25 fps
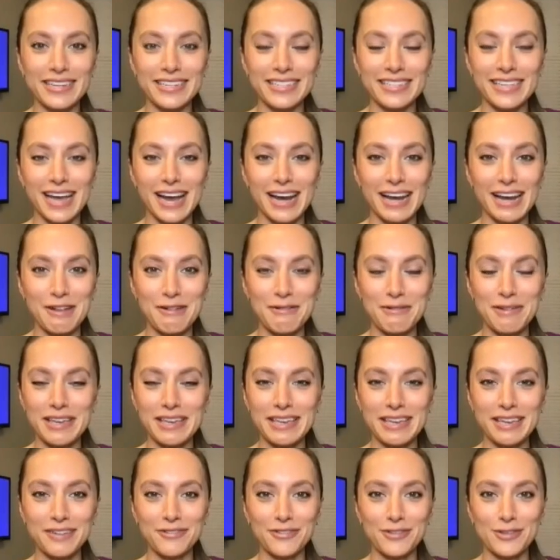exciting
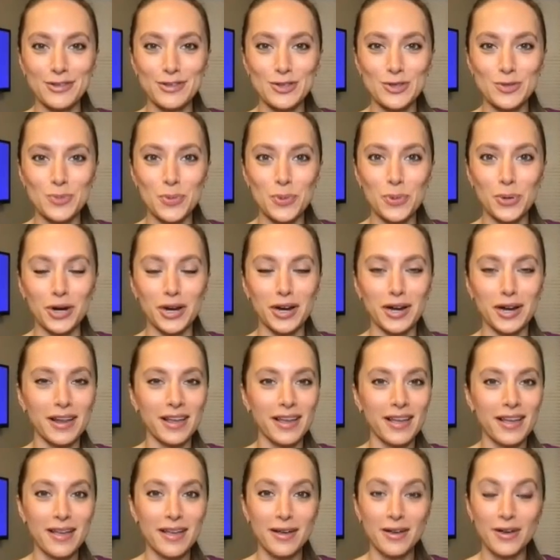weekend for the sport
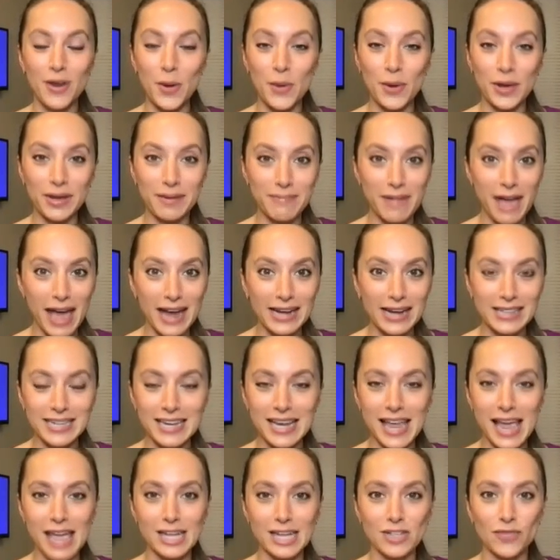going back to
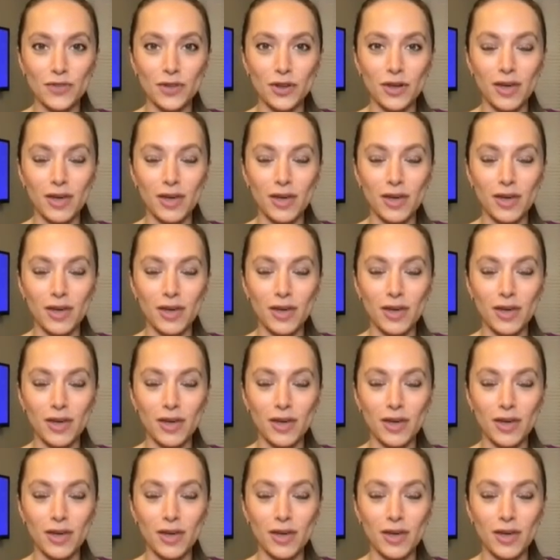Nashville.